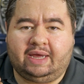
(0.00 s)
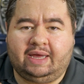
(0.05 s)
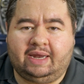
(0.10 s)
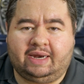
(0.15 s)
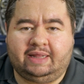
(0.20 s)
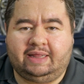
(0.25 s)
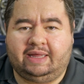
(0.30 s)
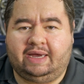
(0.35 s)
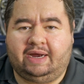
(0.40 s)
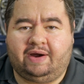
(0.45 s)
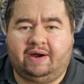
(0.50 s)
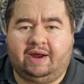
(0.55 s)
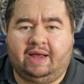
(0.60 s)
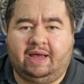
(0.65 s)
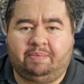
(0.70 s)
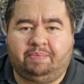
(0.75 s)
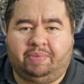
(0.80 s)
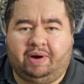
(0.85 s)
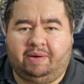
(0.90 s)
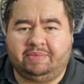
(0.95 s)
Get in there
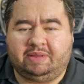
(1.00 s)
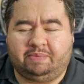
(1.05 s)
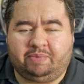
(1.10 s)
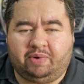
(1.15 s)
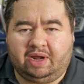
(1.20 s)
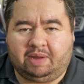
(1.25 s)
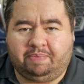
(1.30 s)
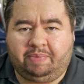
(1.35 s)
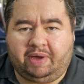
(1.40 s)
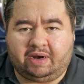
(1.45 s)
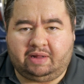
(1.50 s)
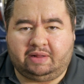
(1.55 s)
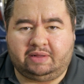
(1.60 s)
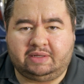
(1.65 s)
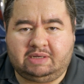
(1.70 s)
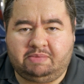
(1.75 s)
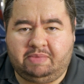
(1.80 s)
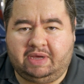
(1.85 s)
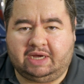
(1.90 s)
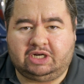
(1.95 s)
and pump the brake pedal
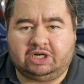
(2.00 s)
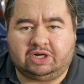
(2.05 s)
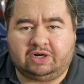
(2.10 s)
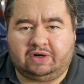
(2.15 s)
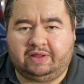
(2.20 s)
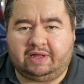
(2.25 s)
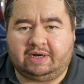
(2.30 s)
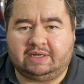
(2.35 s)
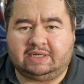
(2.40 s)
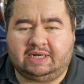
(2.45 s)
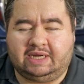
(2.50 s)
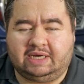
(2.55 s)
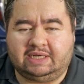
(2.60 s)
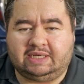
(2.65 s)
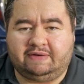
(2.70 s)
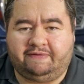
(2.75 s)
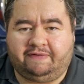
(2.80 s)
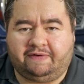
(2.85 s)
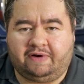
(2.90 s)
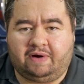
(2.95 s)
to make sure that it's nice
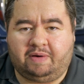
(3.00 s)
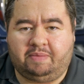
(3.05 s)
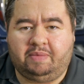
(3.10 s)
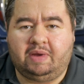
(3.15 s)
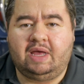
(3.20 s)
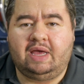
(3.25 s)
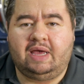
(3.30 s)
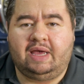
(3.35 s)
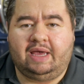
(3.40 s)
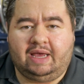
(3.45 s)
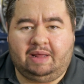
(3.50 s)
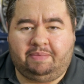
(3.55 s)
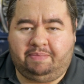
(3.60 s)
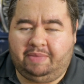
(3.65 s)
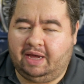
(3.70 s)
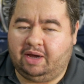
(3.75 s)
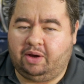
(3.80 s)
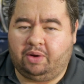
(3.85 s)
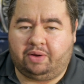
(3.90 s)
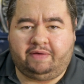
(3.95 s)
and firm. It
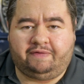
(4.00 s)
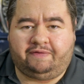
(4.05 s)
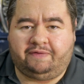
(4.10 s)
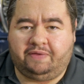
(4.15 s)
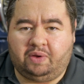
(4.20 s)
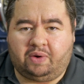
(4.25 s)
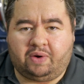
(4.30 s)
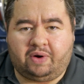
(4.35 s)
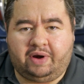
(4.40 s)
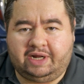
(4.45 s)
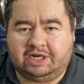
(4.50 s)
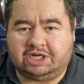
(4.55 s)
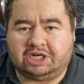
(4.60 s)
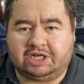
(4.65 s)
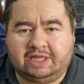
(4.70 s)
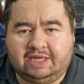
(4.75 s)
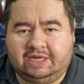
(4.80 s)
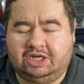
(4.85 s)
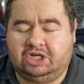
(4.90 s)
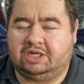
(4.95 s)
may go to the floor
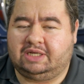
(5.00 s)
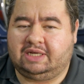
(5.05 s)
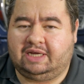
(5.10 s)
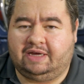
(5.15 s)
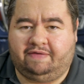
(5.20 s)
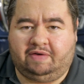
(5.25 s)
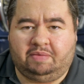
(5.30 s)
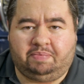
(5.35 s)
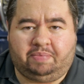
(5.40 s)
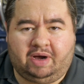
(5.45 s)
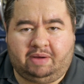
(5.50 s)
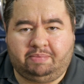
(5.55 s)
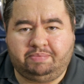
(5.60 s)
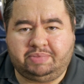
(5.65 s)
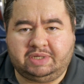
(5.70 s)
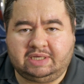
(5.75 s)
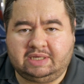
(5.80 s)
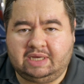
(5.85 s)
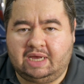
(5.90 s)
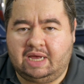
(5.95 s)
initially, just give it
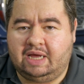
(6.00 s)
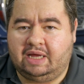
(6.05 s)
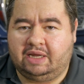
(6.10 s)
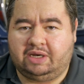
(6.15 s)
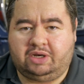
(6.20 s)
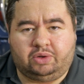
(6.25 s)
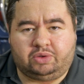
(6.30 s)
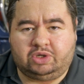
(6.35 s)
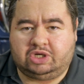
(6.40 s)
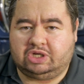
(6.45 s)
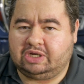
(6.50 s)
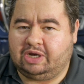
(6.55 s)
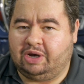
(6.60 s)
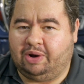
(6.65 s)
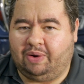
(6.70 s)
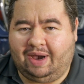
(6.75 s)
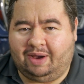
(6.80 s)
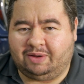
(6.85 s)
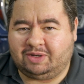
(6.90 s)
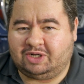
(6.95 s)
pumps. Don't just
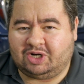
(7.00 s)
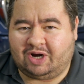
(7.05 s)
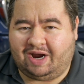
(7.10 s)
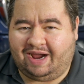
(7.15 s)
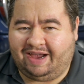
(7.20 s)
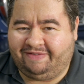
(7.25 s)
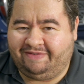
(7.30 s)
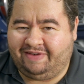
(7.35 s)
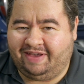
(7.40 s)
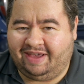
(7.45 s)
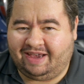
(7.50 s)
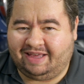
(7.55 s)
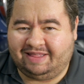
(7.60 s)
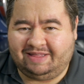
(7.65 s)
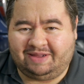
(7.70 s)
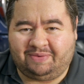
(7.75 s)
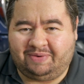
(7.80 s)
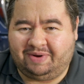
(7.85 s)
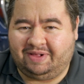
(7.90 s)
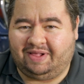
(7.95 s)
go out driving and
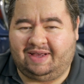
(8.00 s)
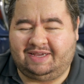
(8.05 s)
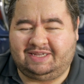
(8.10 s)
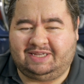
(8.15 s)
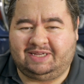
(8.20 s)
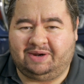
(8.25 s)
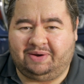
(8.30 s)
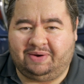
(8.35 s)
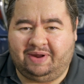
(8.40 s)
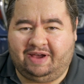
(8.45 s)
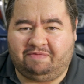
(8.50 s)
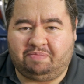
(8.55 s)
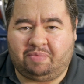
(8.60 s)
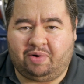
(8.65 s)
then realize you don't have